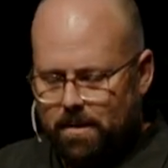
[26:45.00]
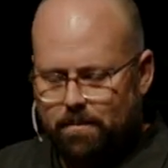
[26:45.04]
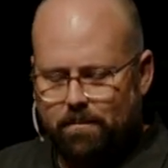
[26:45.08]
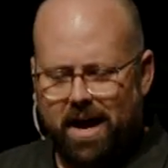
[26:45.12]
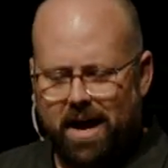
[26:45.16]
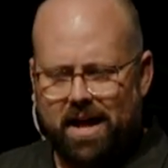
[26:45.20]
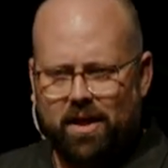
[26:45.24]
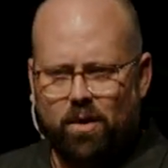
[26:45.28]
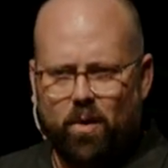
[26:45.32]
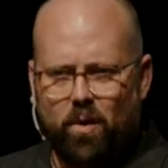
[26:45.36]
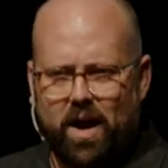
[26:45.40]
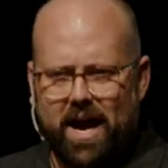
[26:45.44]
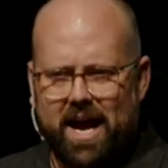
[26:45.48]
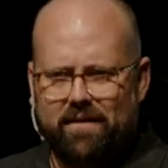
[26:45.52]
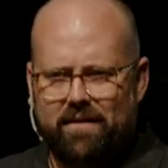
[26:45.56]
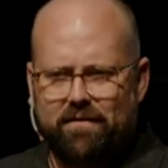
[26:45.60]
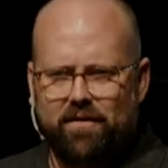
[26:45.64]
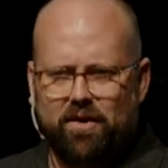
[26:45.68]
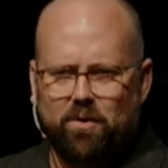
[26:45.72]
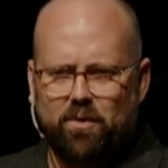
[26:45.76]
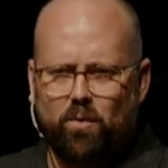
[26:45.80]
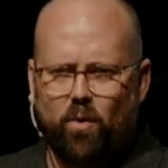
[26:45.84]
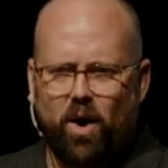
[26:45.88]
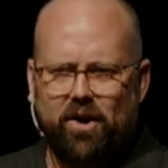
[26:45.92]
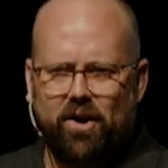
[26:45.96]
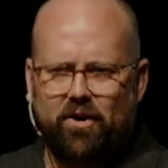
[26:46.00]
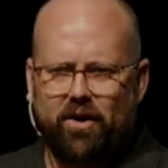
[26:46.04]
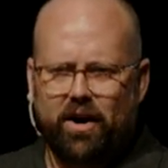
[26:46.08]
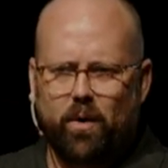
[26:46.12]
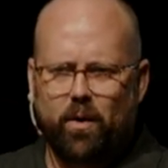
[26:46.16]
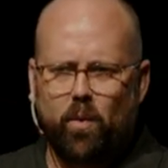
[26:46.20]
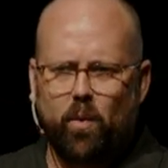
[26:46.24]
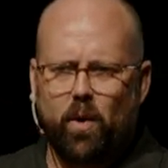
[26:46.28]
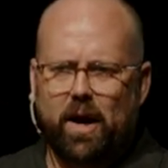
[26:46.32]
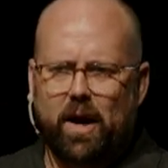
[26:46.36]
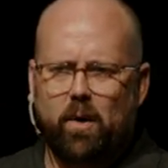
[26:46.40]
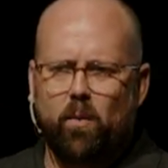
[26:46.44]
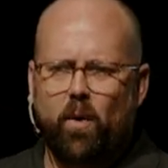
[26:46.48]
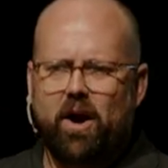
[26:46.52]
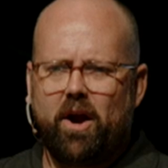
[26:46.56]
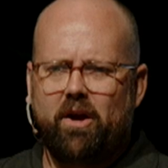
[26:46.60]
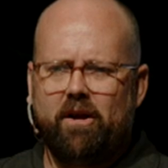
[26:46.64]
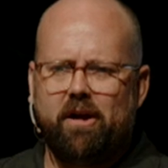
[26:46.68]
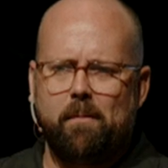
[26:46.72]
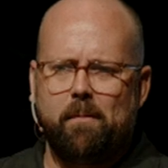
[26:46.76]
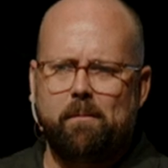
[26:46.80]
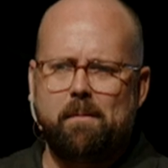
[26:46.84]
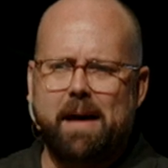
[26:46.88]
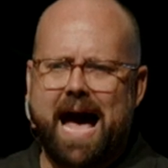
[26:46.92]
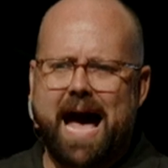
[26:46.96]
By the way, if you're wondering, like, where on
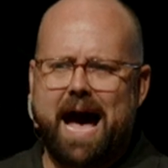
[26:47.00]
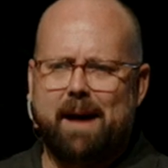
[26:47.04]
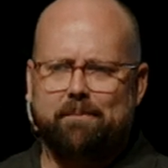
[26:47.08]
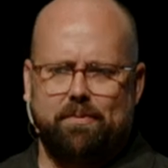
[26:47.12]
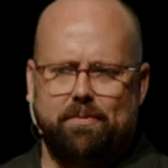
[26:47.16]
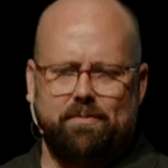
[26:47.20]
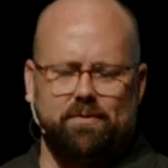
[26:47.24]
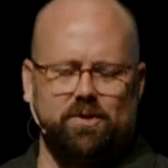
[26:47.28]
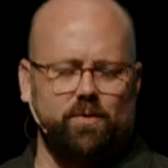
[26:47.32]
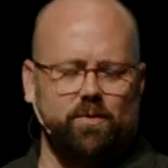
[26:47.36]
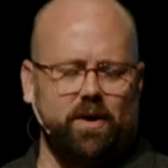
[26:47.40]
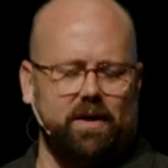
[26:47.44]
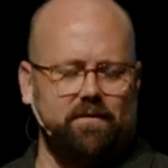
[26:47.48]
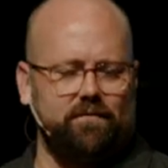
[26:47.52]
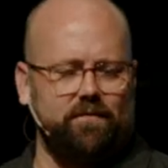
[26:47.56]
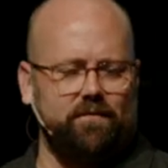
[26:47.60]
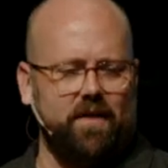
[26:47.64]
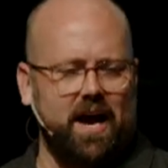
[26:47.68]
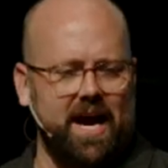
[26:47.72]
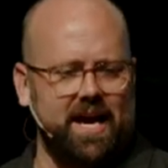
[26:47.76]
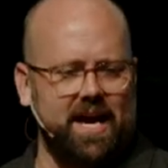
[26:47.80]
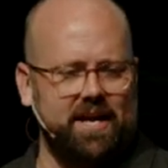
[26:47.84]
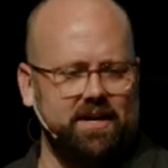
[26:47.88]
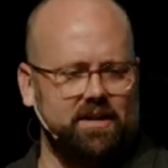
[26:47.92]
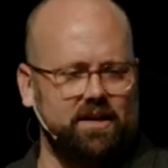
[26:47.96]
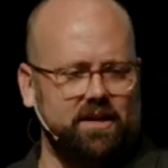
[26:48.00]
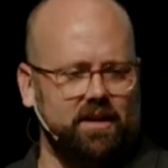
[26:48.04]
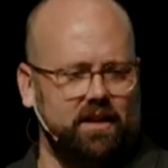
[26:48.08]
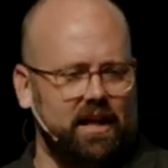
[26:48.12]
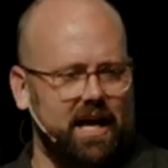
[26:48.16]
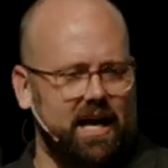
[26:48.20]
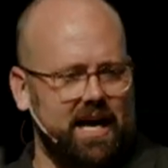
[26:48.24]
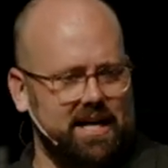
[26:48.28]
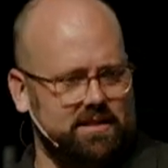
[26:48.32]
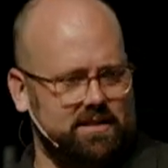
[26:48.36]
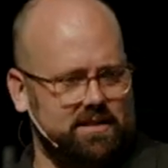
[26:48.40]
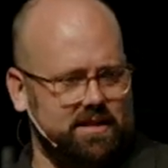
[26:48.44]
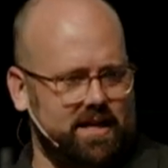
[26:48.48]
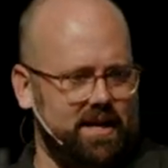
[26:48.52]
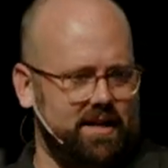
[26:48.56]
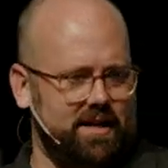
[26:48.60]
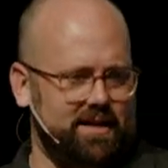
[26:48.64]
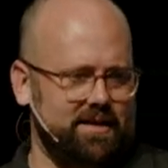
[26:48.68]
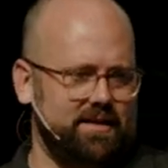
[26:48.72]
a map do I find Colossae?